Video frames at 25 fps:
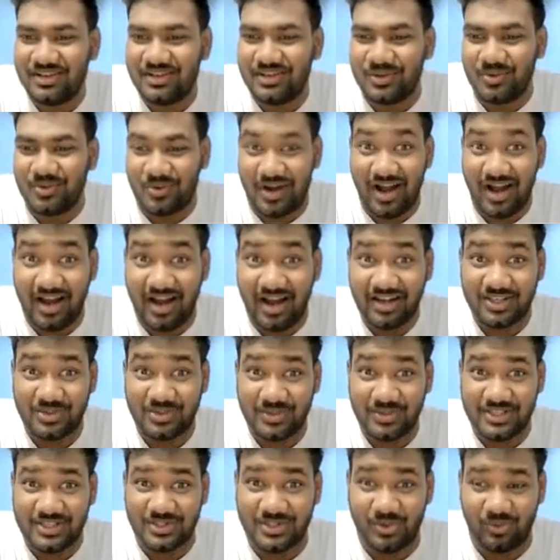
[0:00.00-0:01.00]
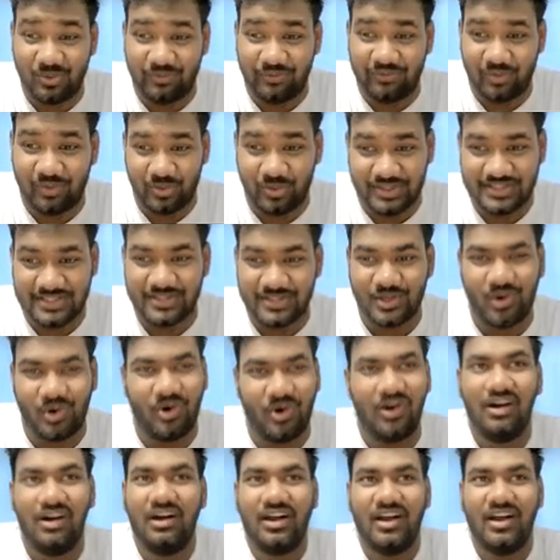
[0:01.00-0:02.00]
You can't switch to fruit
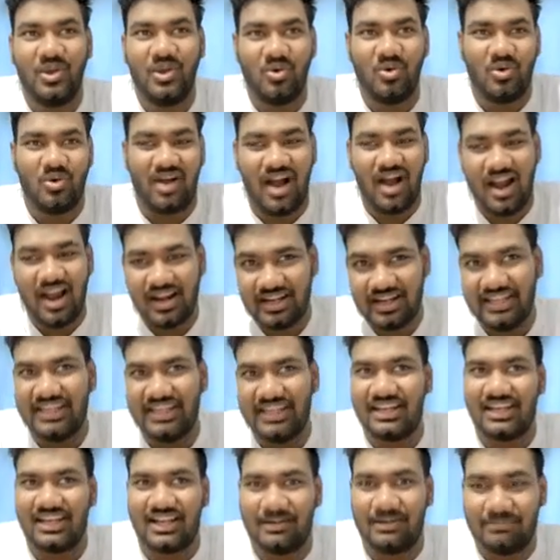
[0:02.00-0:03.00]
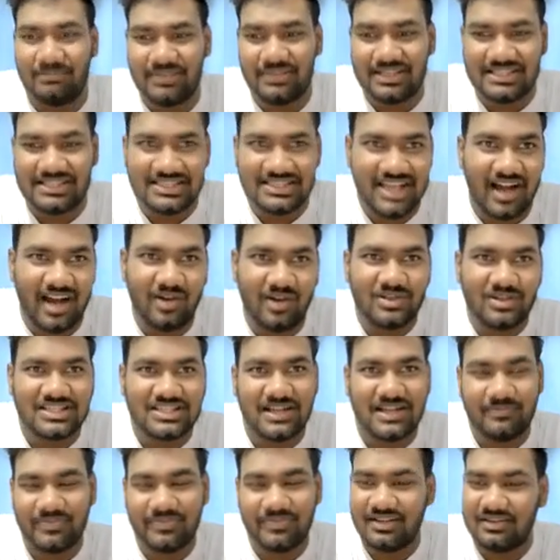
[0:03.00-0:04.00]
store. You can't eat pizza or
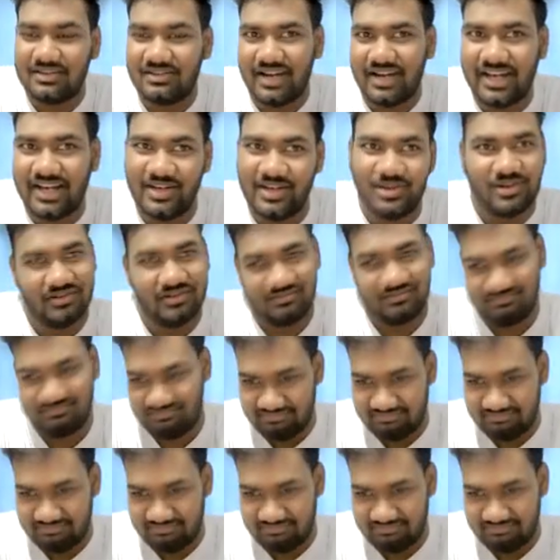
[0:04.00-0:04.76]
something. No, I don't know.